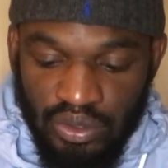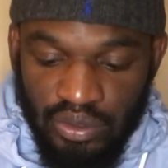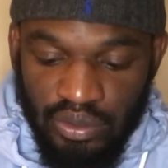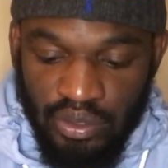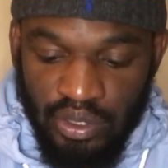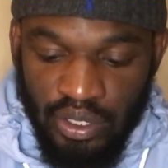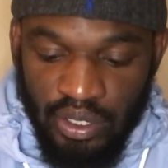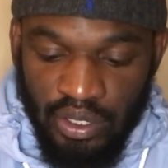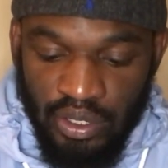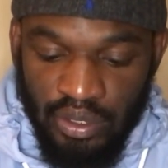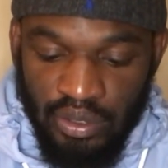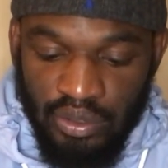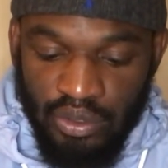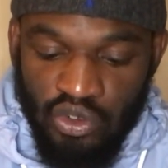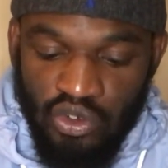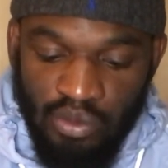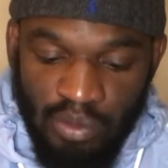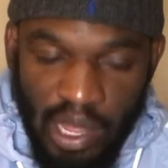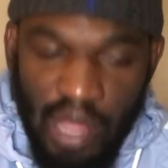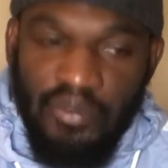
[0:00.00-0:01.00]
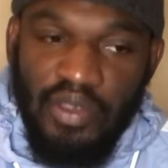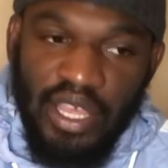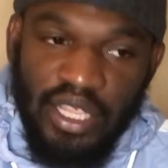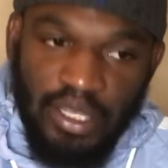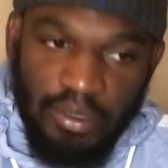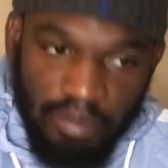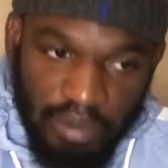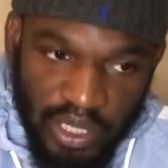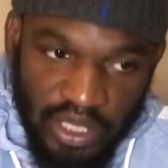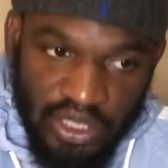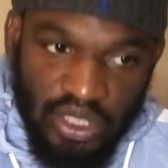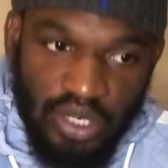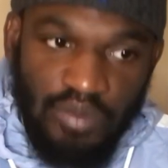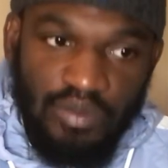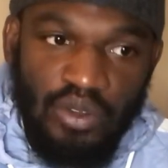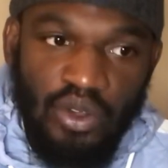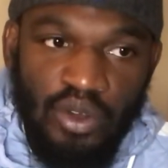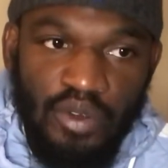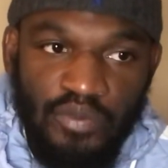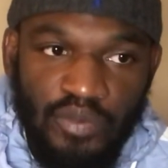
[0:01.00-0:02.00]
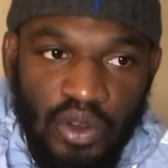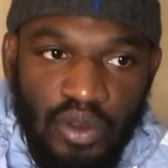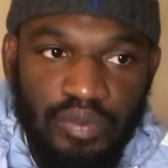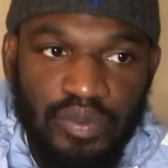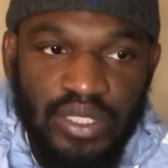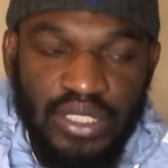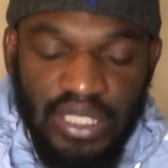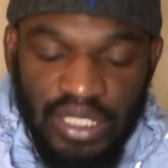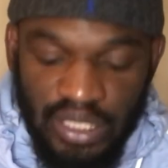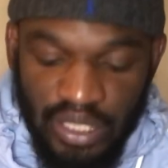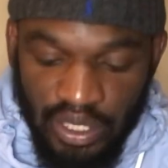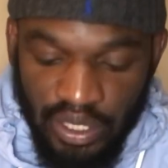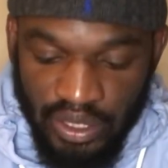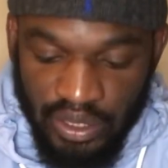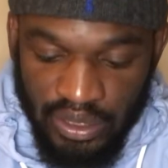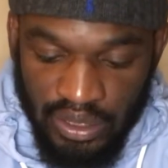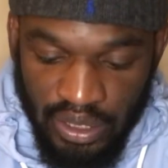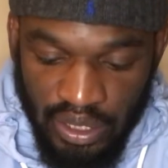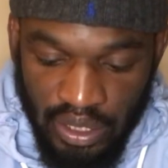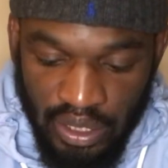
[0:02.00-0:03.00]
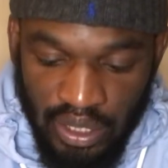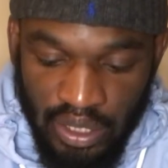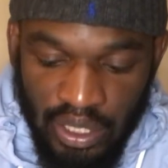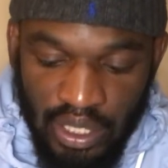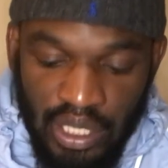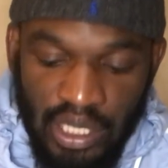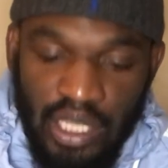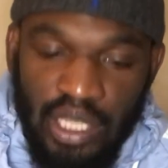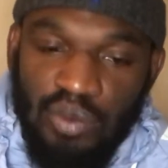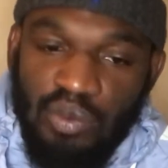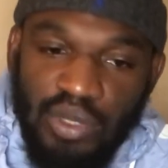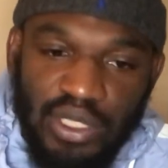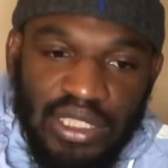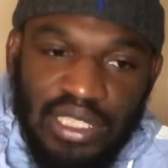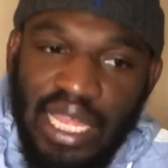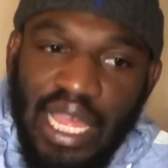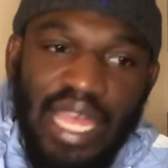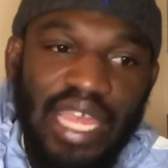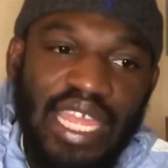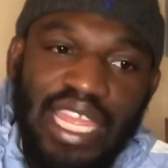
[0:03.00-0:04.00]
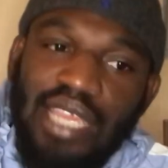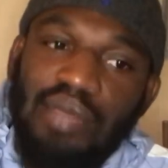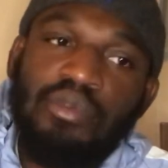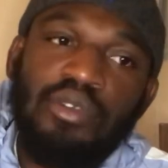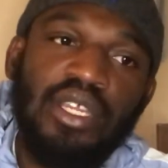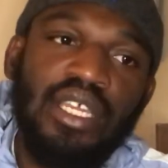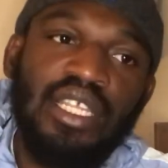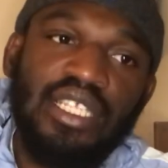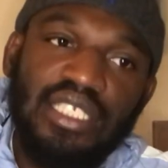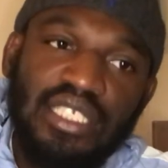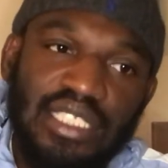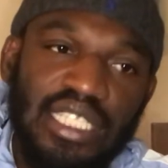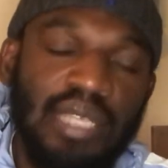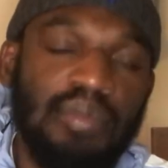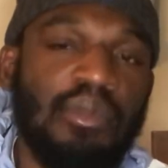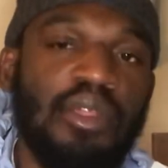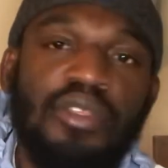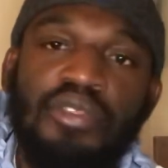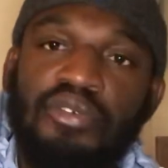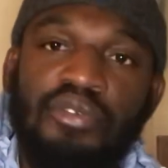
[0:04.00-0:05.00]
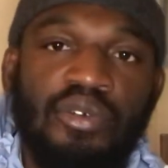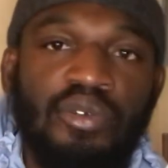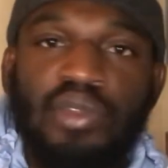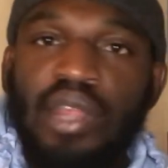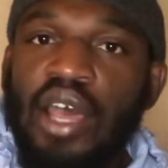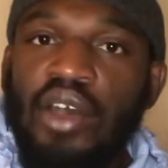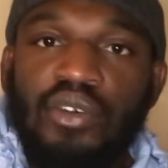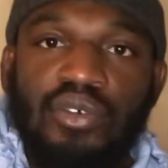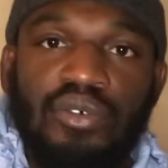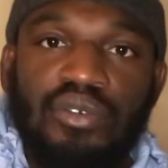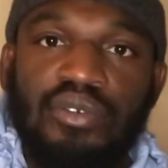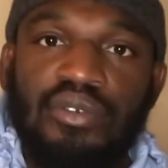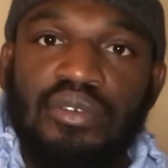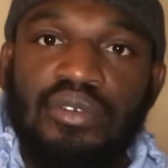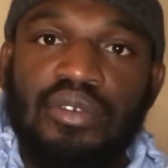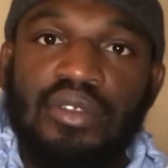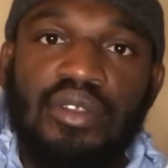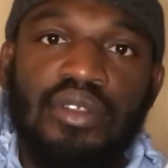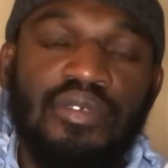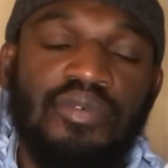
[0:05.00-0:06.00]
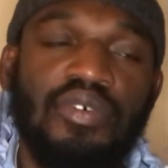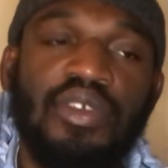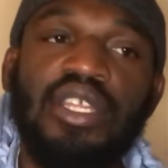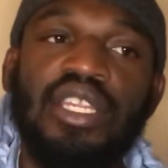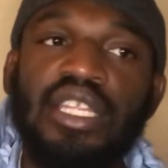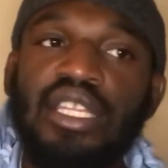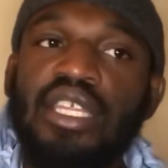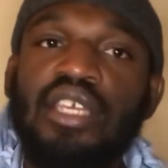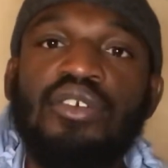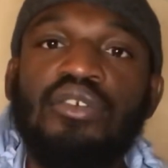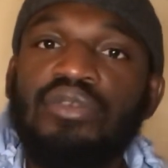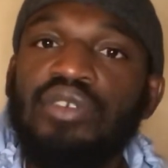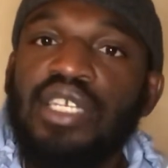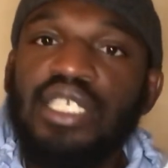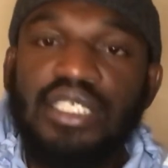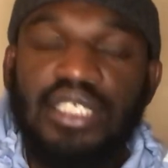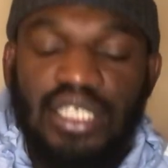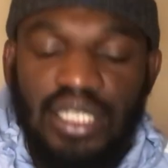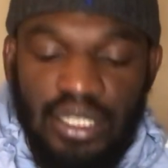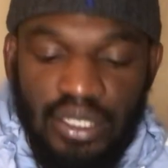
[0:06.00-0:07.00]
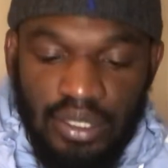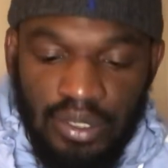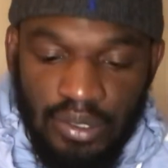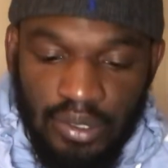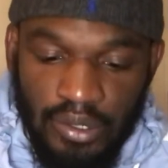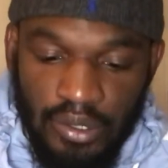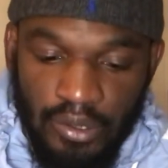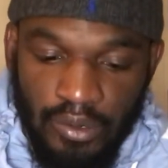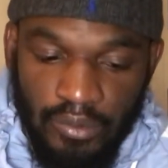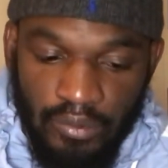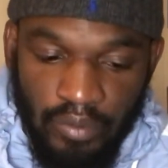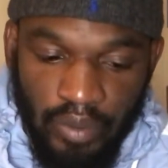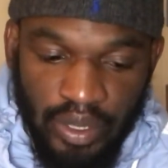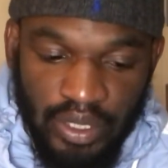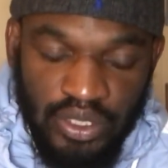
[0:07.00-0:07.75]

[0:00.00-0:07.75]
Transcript: whom I've had the pleasure of knowing for over 10 years, he was not able to get the statement thrown out for any legal reasoning, right?